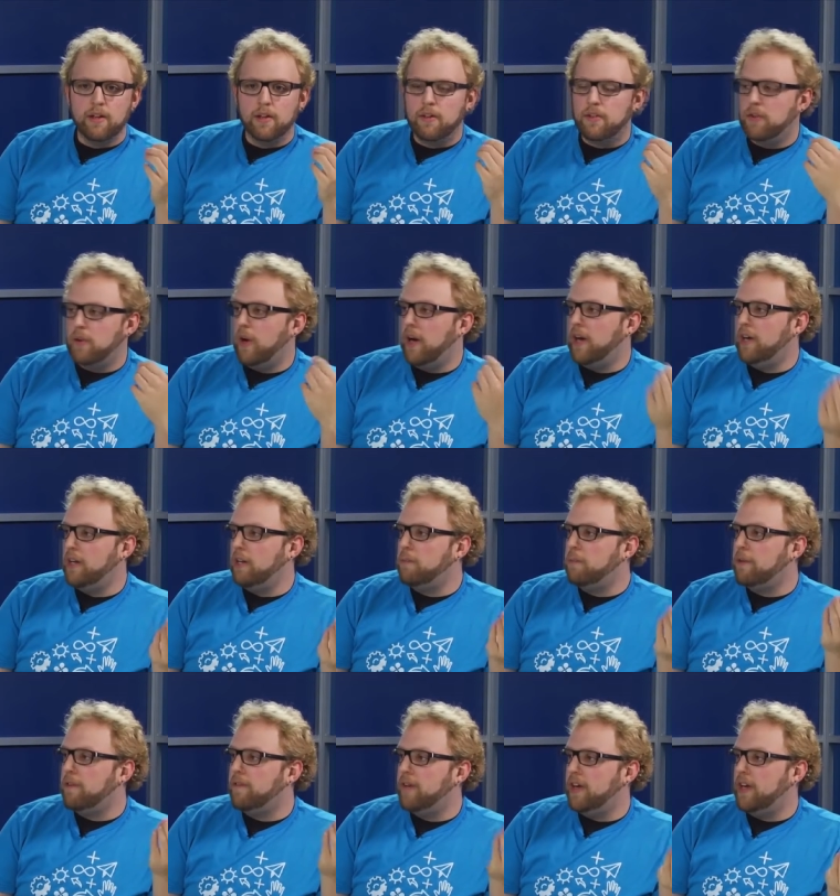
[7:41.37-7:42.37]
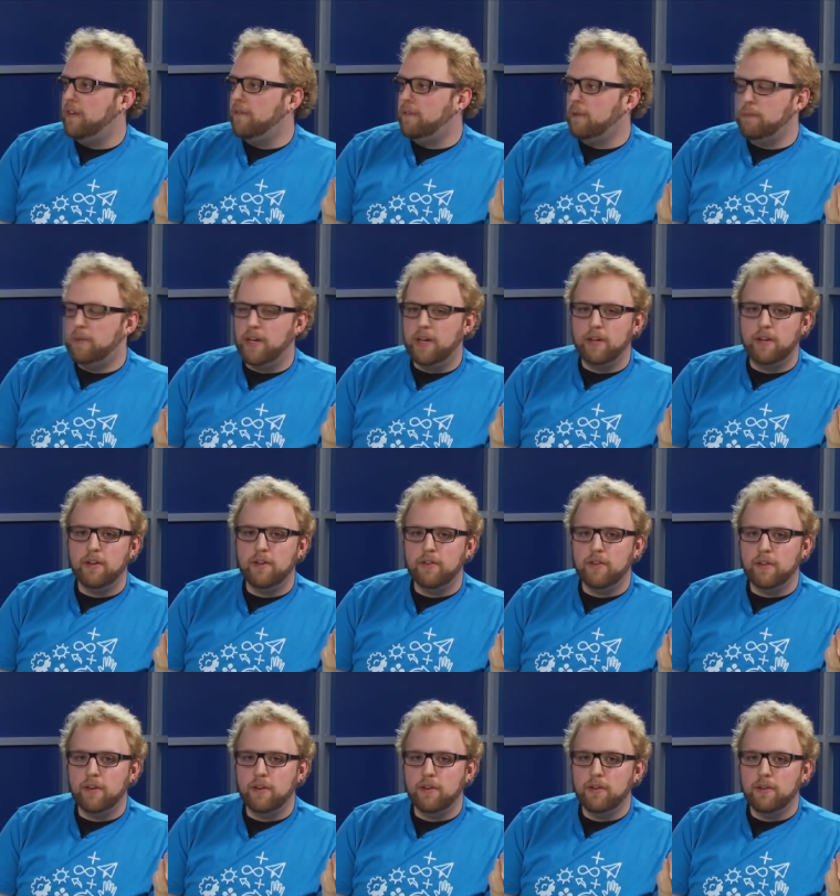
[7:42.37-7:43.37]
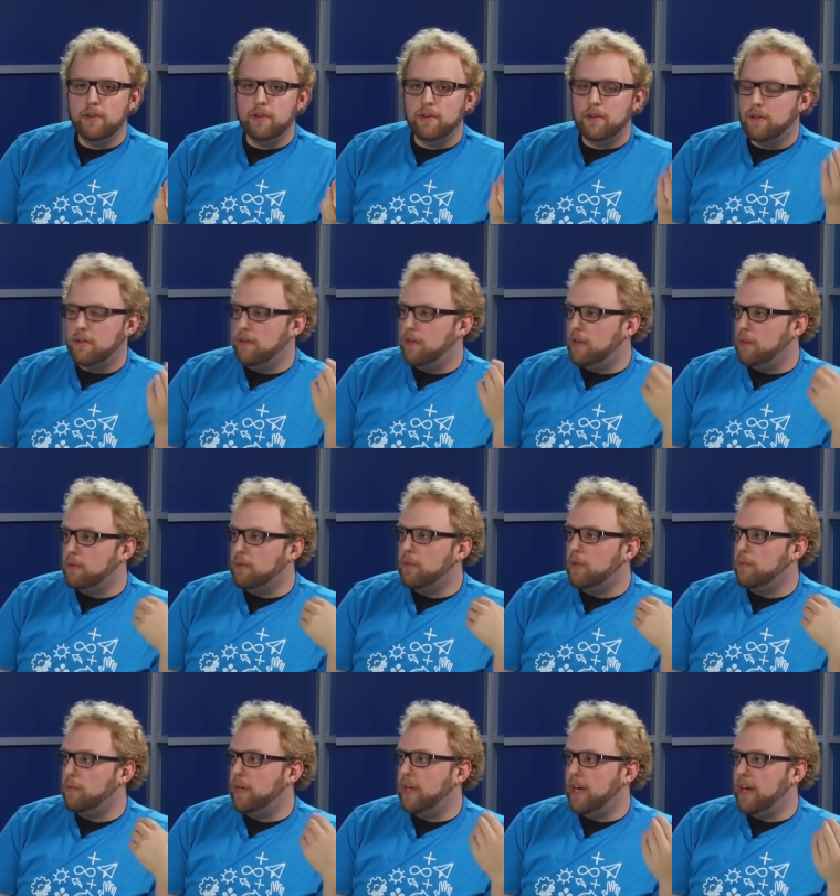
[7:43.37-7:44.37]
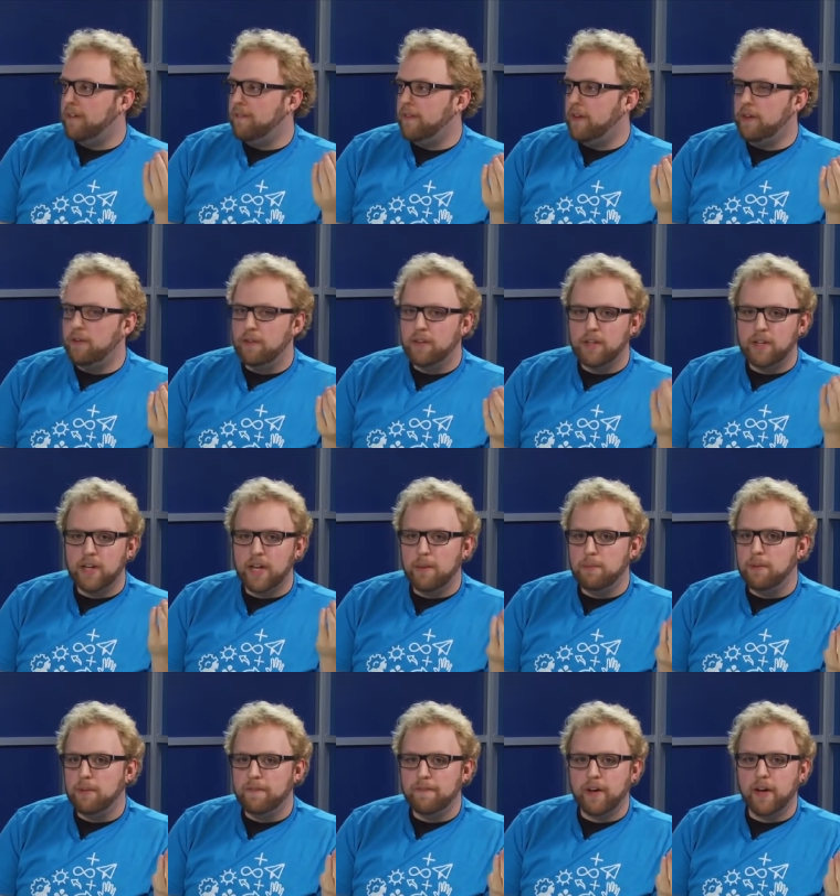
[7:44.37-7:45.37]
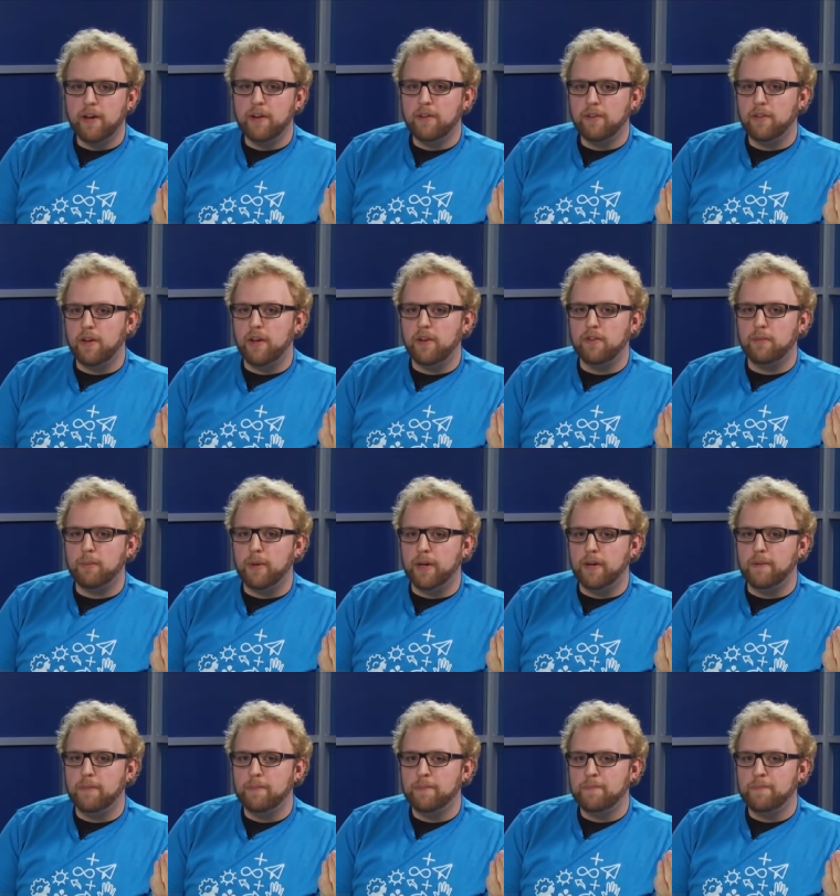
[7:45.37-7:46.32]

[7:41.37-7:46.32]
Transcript: So how do you prevent it from being uninstalled? Number one way I found, keep the file size small.